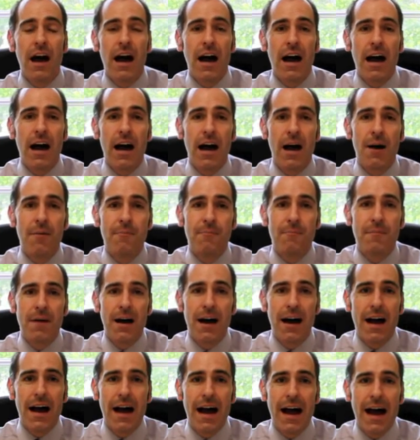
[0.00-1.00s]
and
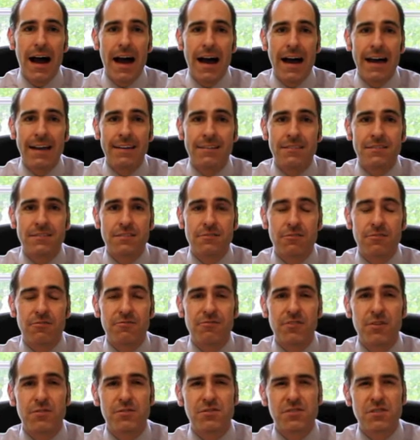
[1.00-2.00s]
there are a
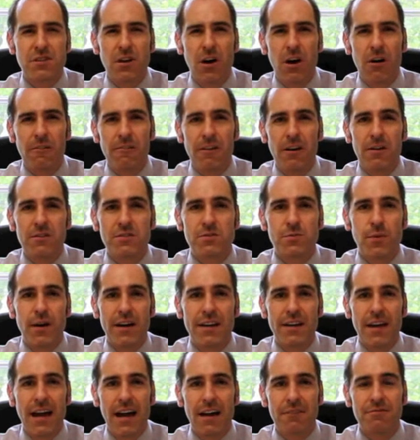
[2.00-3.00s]
few scenarios where
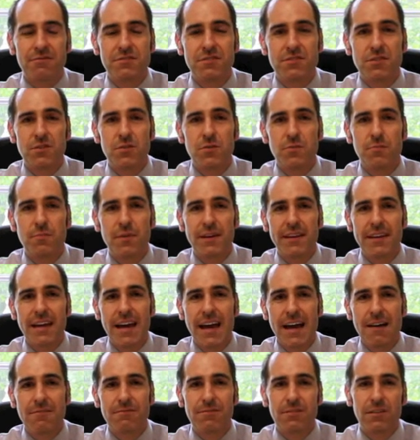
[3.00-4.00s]
you have to be
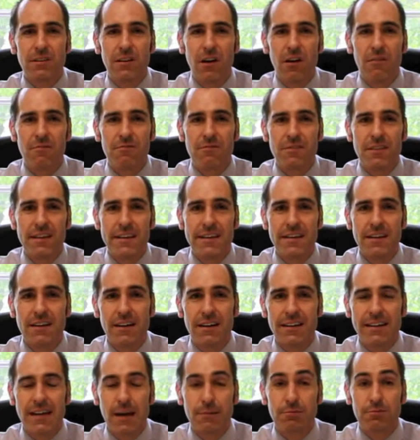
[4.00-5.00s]
careful of the
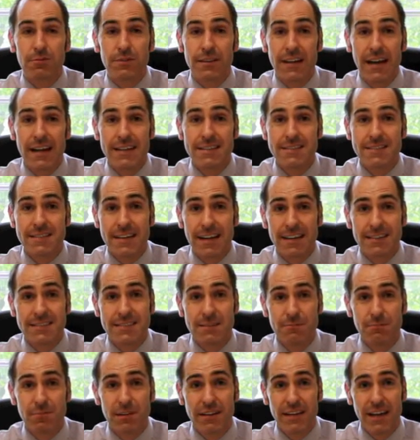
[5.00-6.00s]
capital gains tax
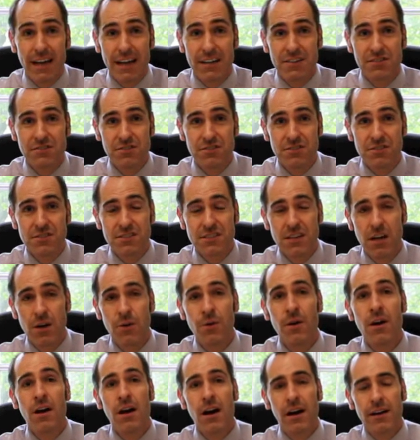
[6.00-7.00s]
implications.
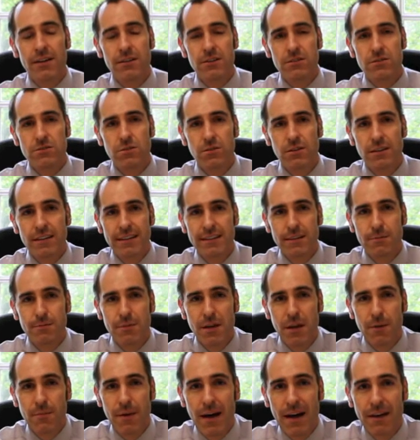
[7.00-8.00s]
So I'm going to talk a little
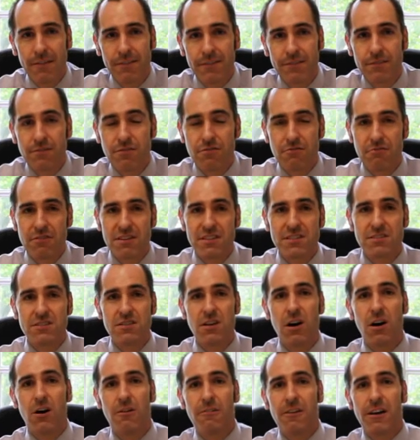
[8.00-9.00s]
bit about three
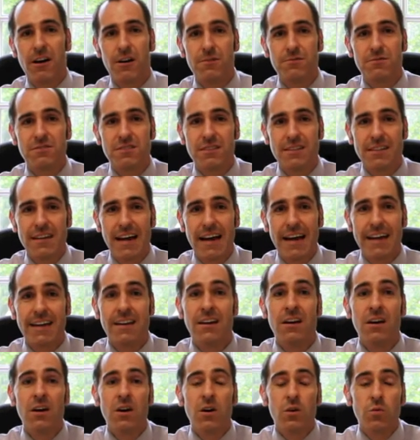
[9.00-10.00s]
scenarios today
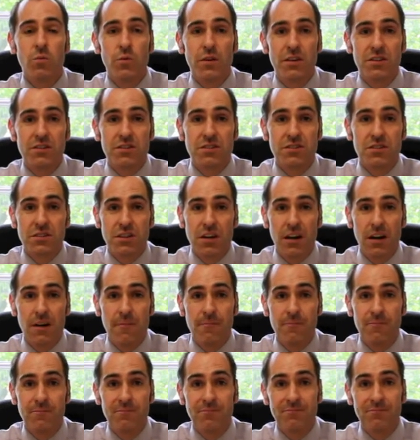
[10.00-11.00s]
which a